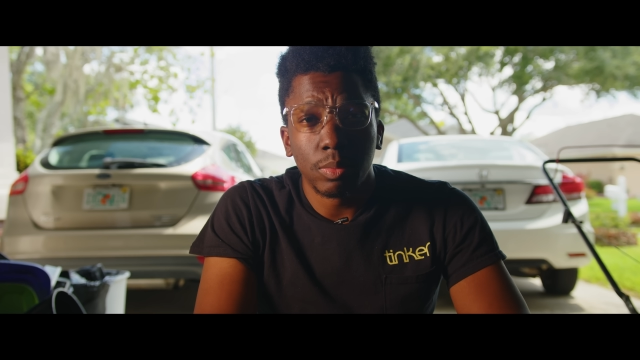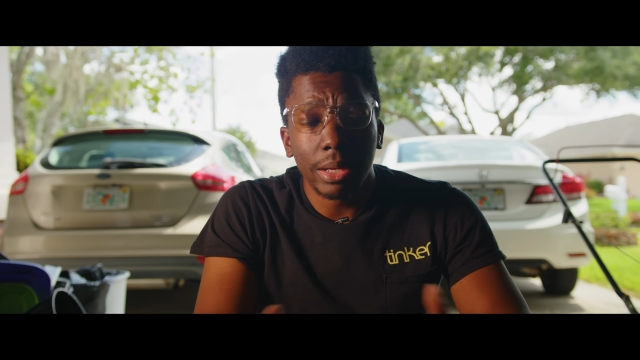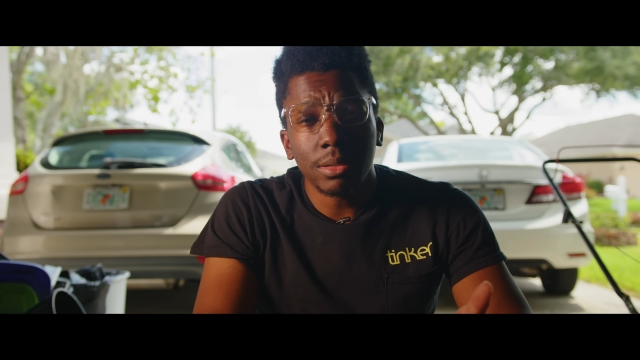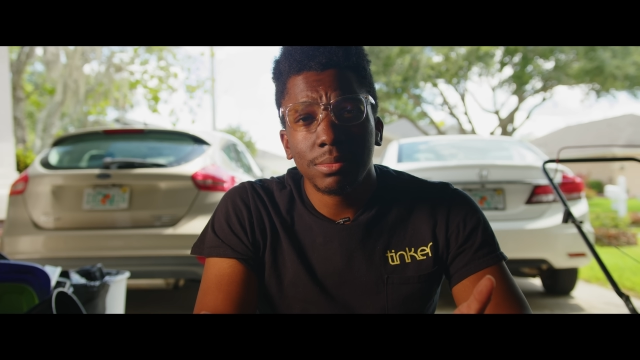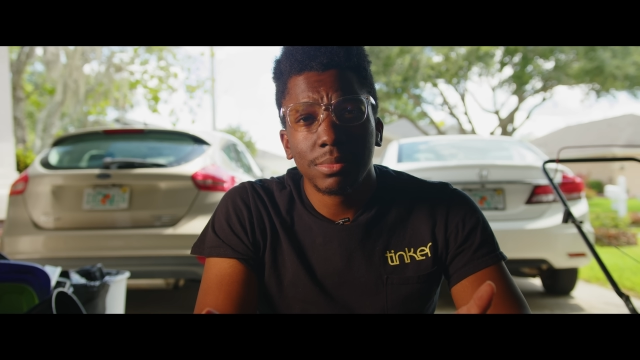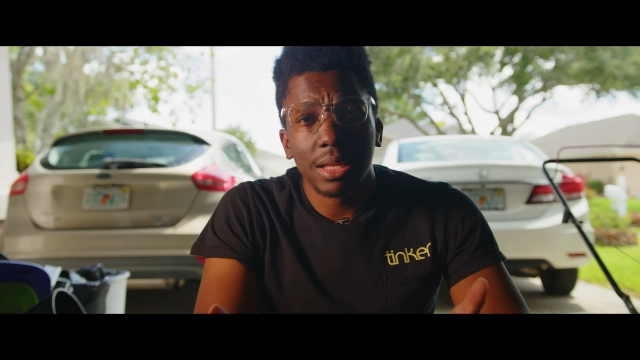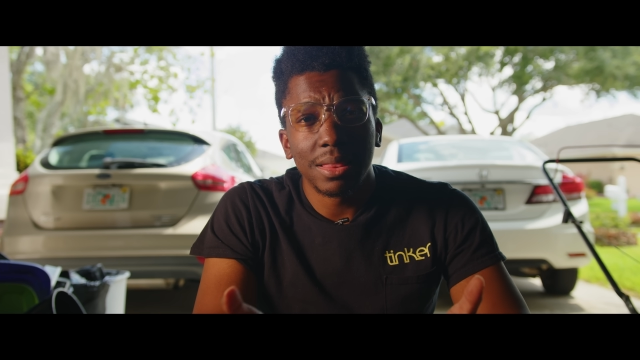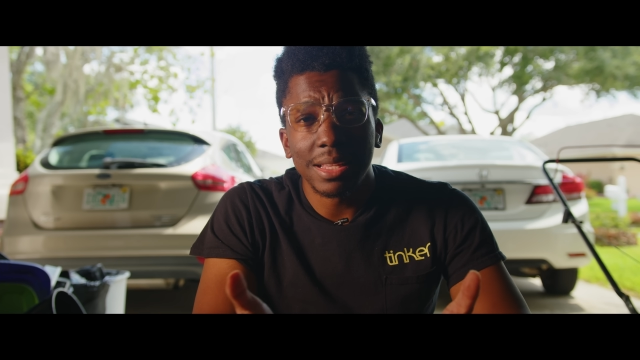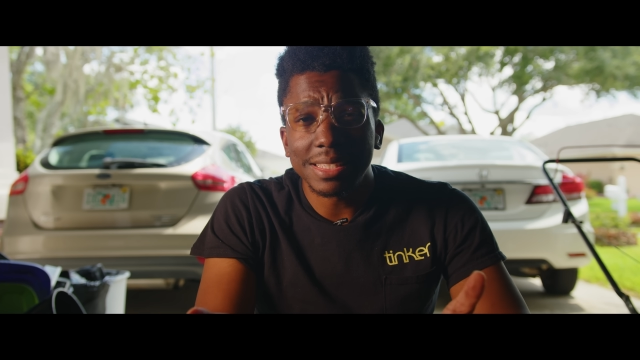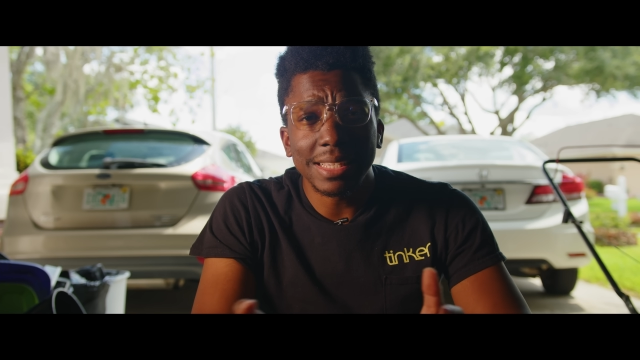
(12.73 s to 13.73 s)
Well,
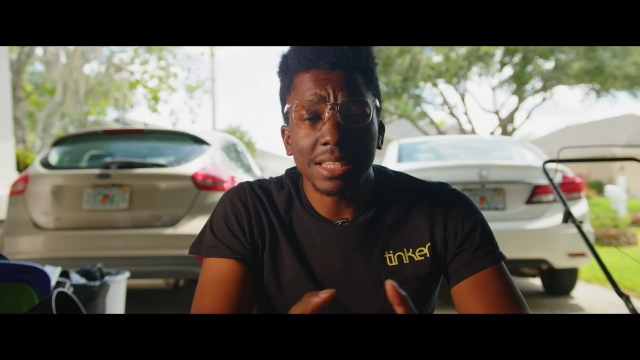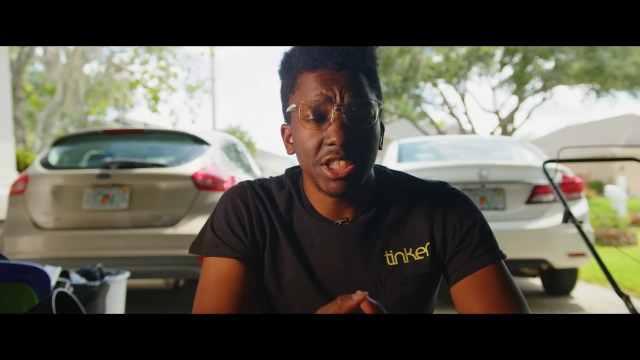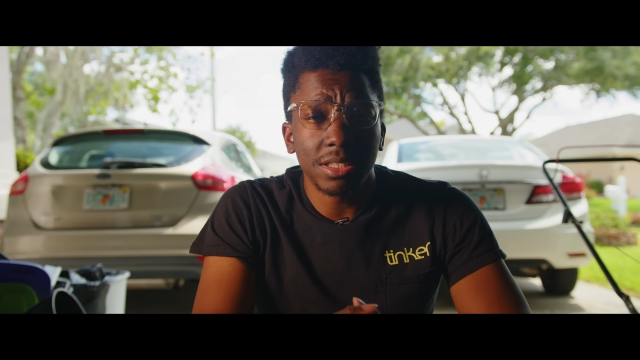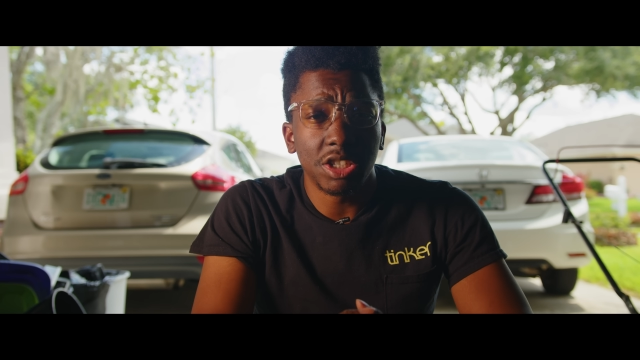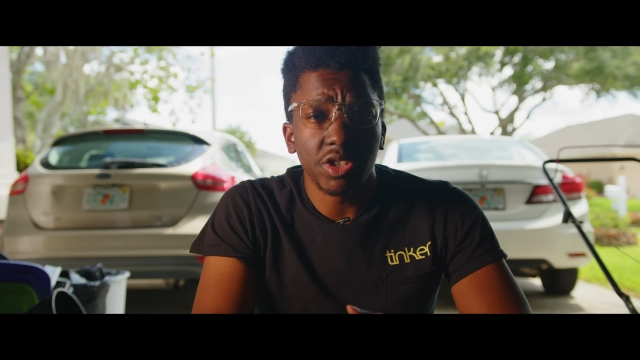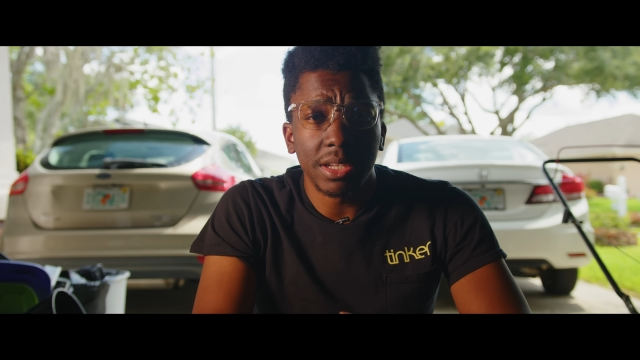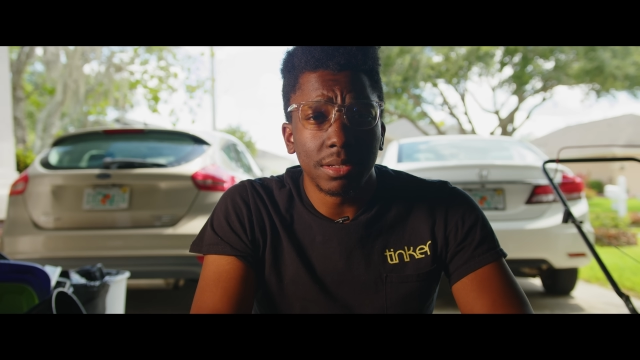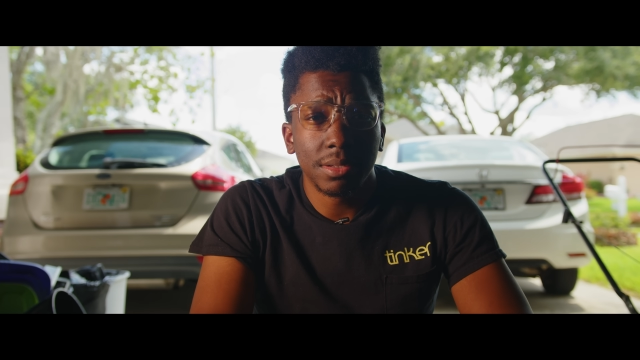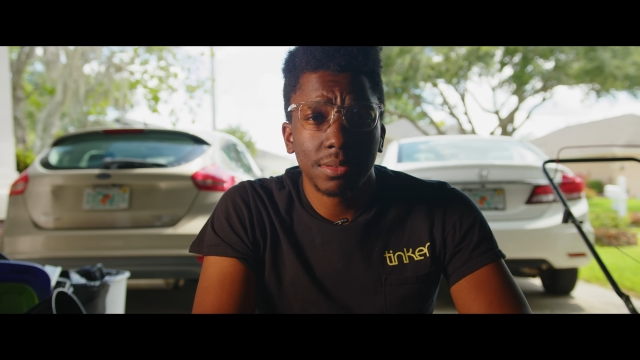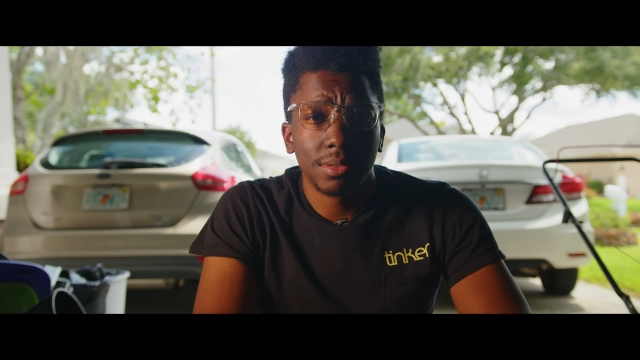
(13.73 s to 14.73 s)
this isn't just a trend.
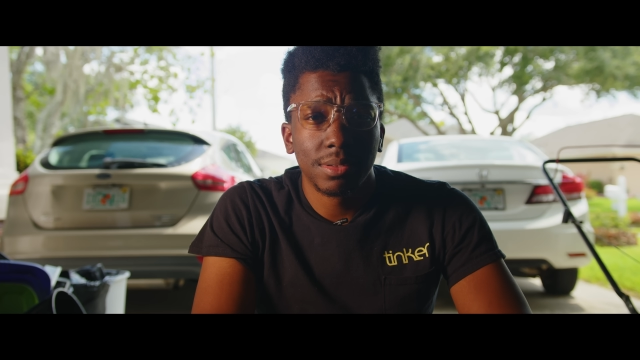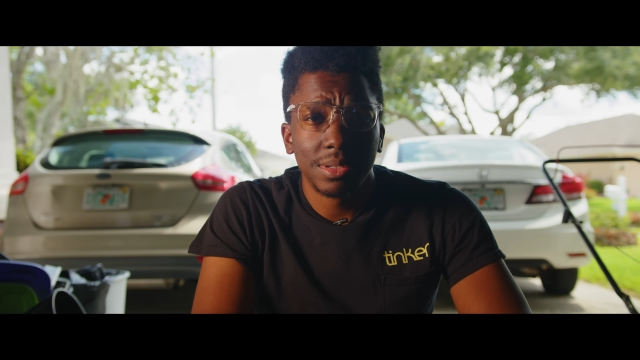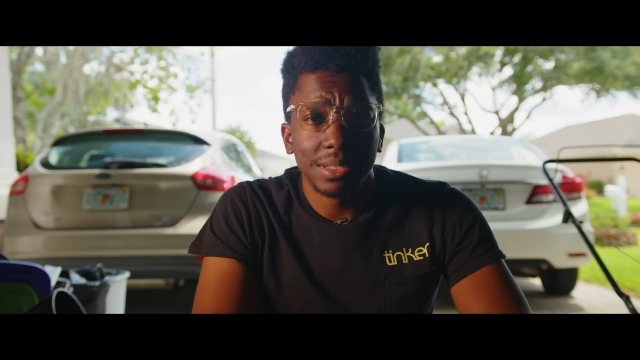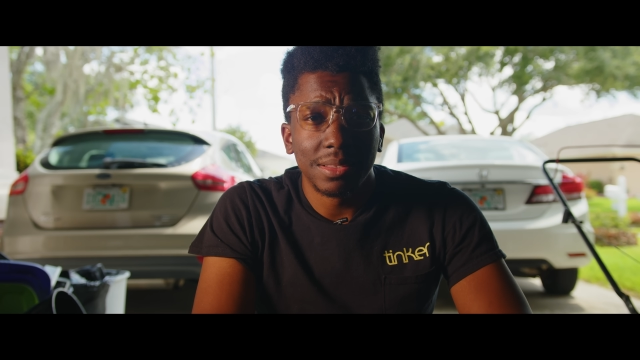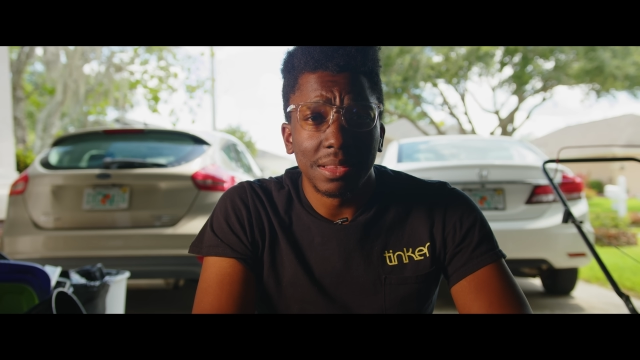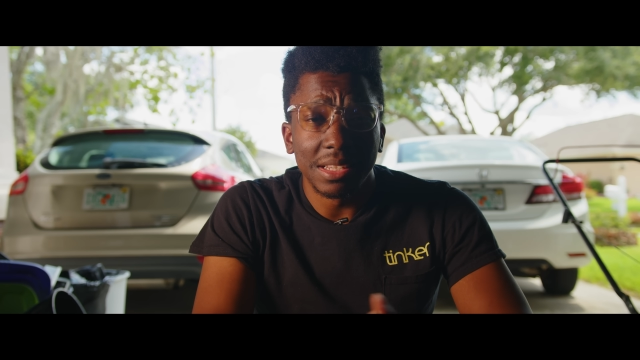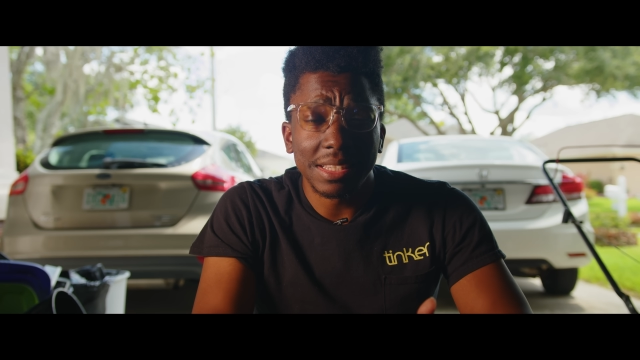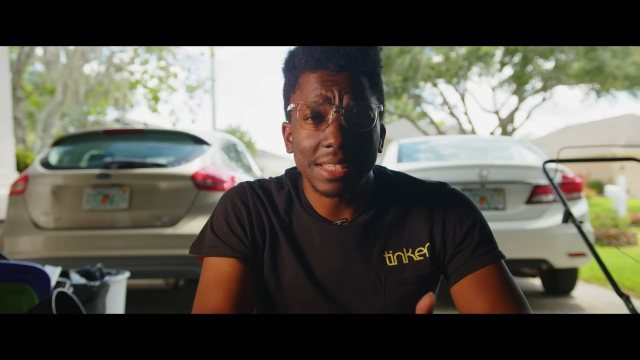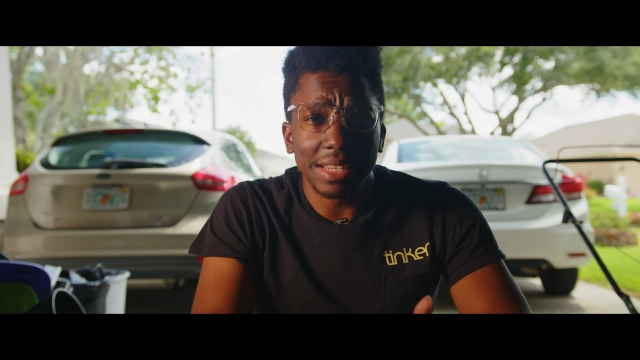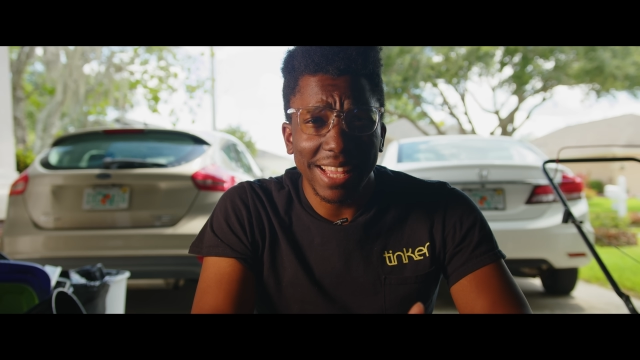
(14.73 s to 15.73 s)
This
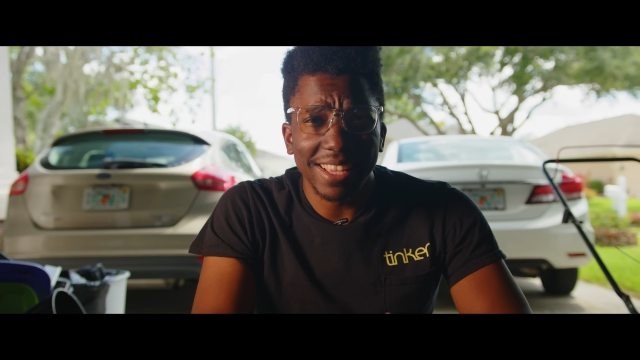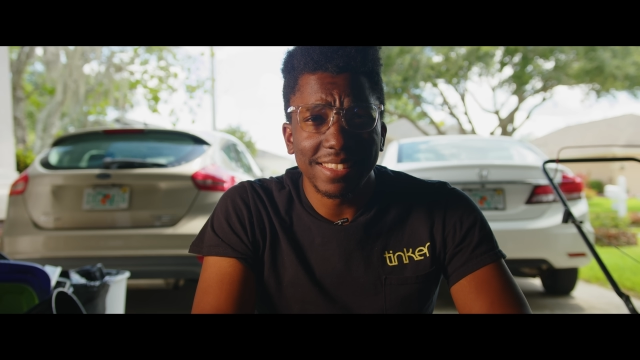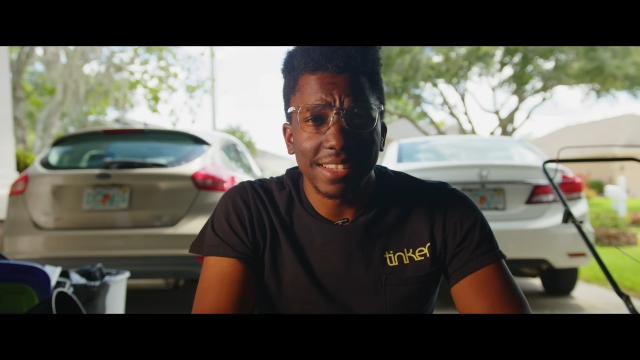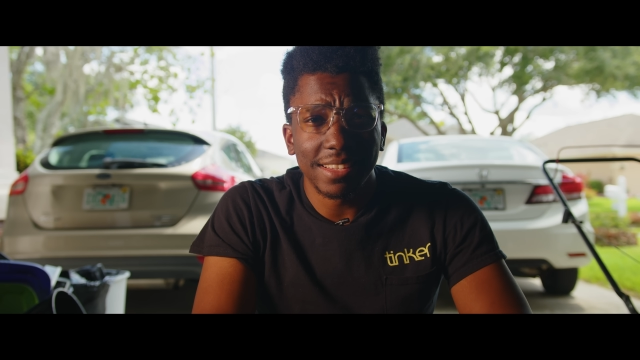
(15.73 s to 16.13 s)
is a legacy.